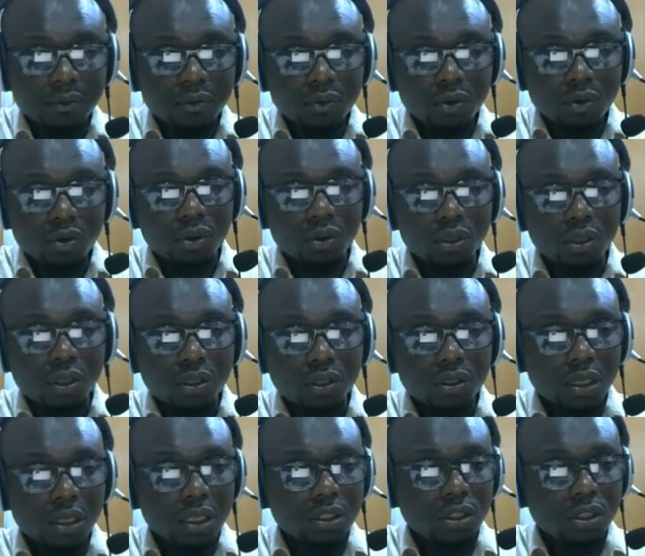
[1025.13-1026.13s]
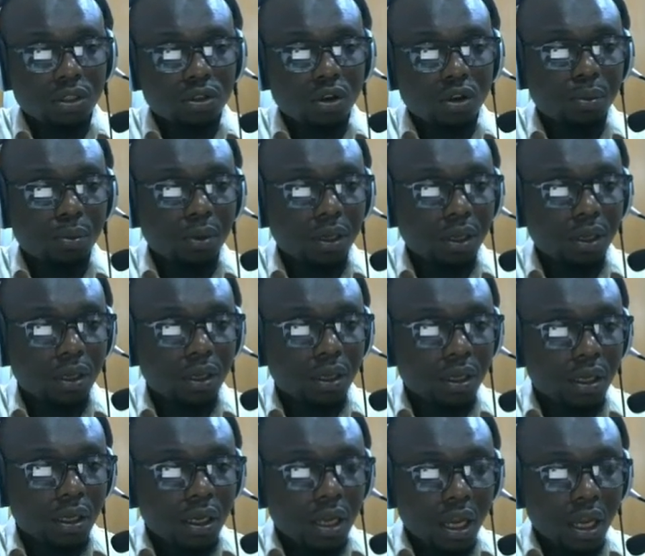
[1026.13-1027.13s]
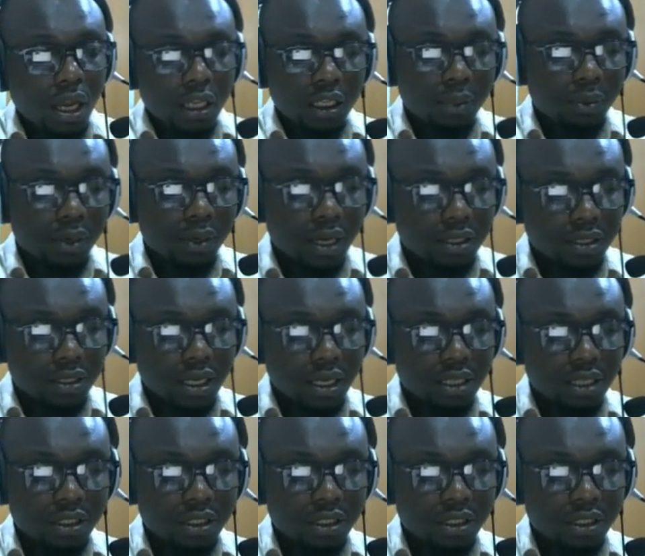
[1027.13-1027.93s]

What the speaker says: Okay, let's just come here and keep it aside.